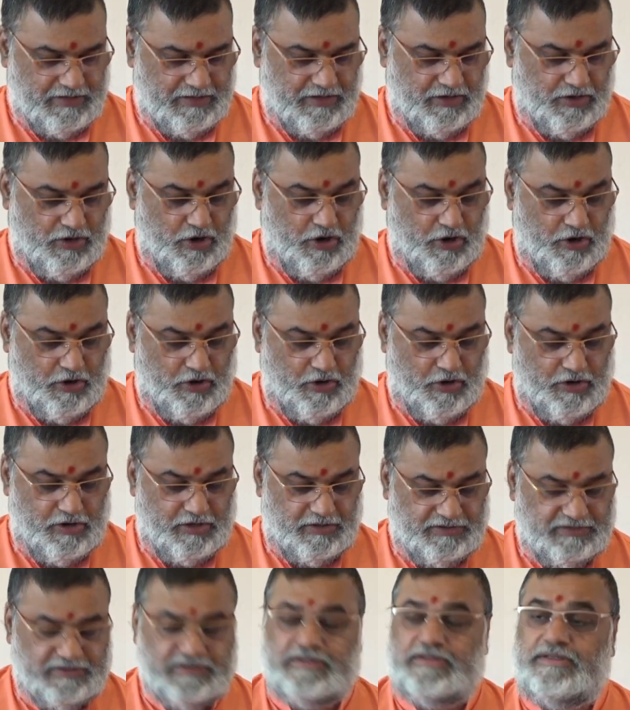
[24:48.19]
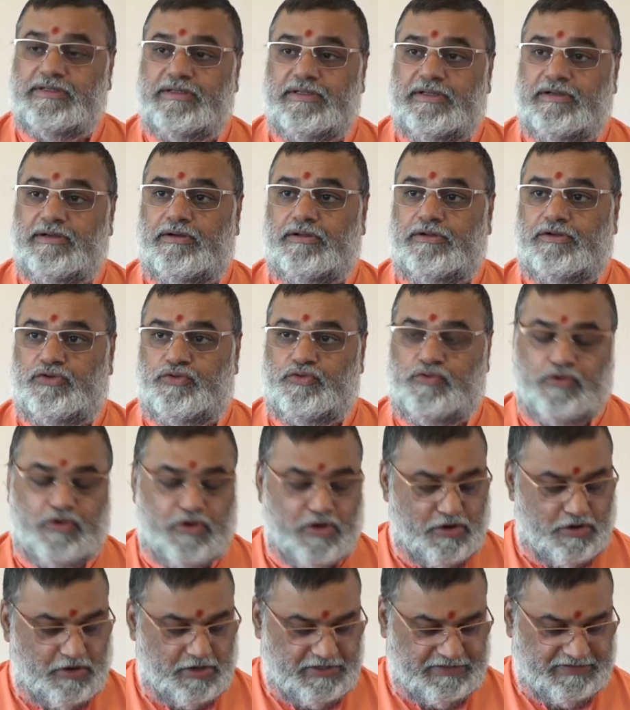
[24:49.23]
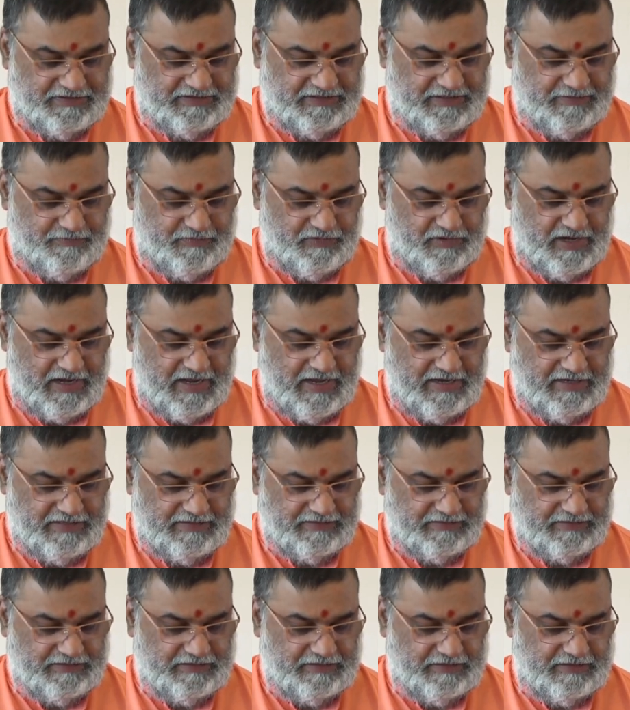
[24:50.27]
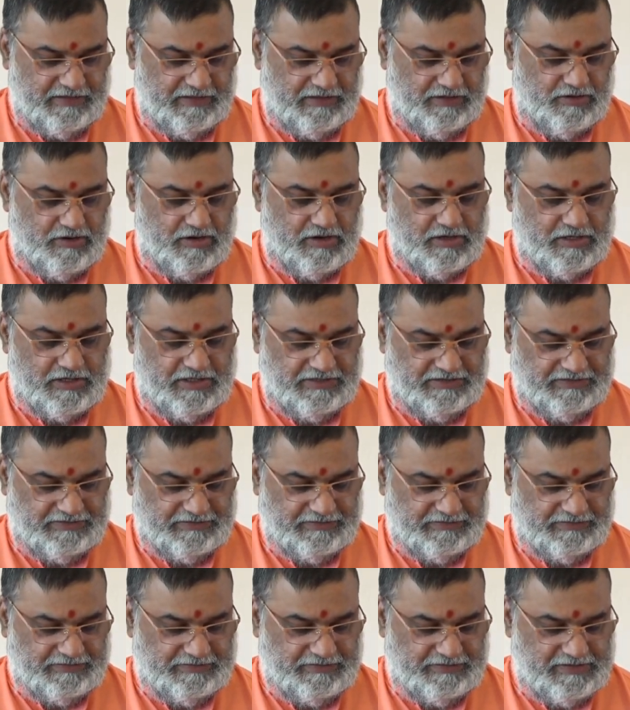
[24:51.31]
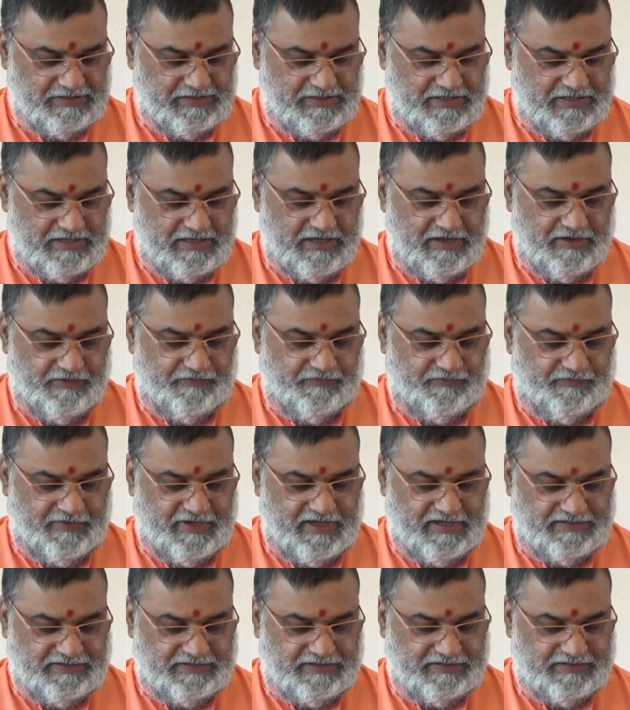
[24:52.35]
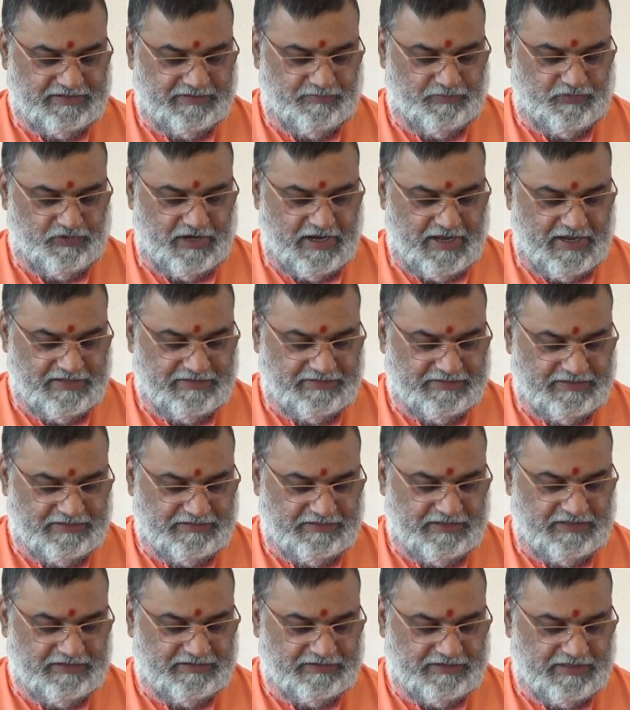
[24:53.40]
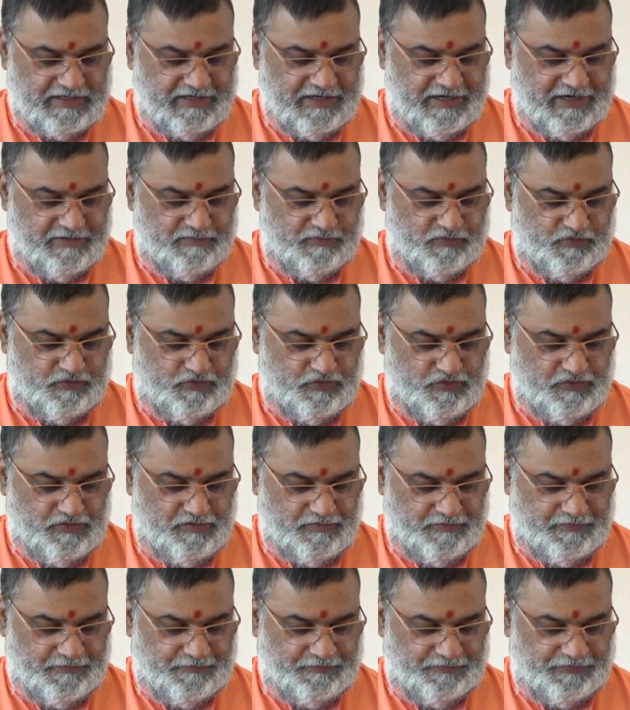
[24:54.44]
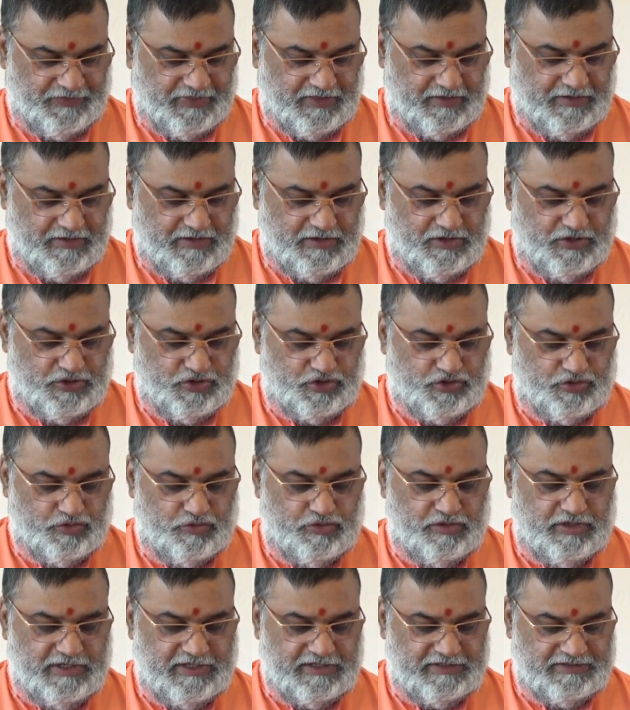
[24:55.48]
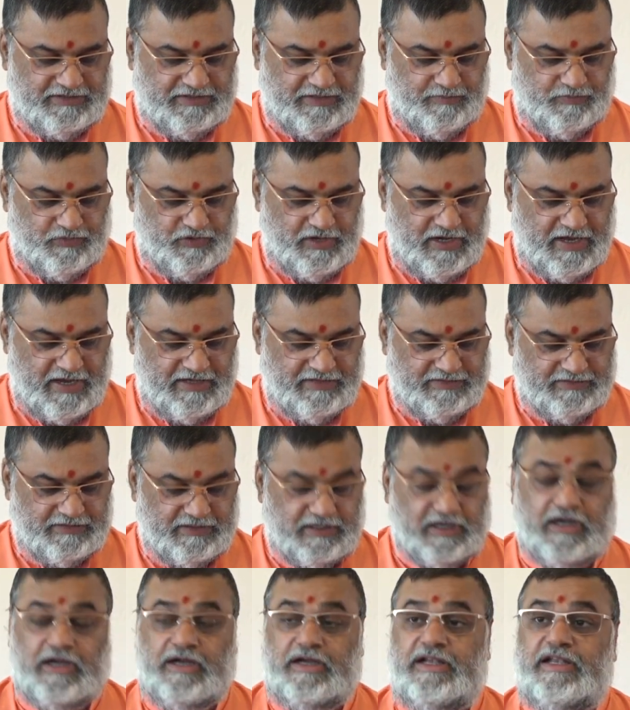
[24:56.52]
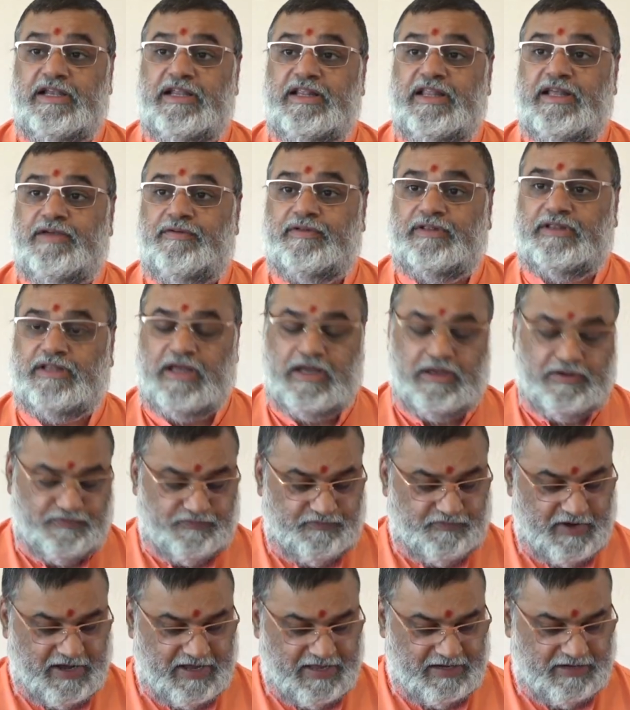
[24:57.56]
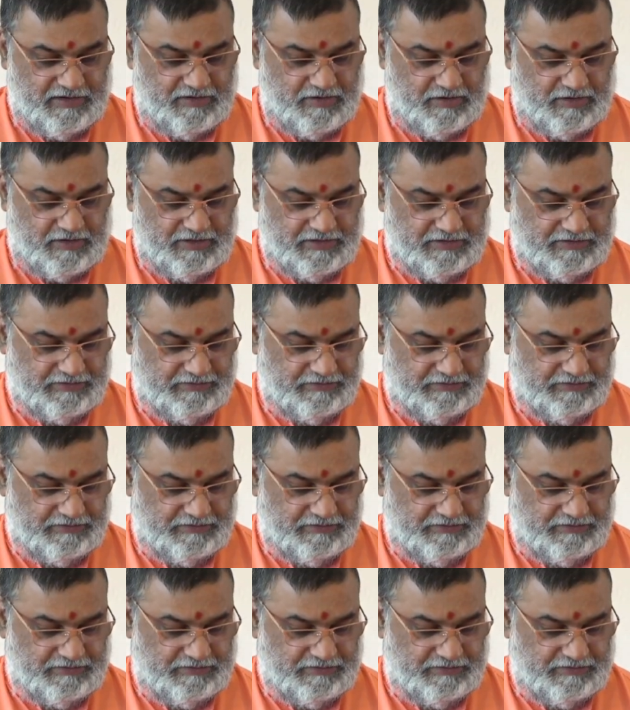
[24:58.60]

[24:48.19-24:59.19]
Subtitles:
Horns, 2 horns symbolize the gods. Face symbolizes the sun and moon. Shoulders symbolize Agni Devata, fire god.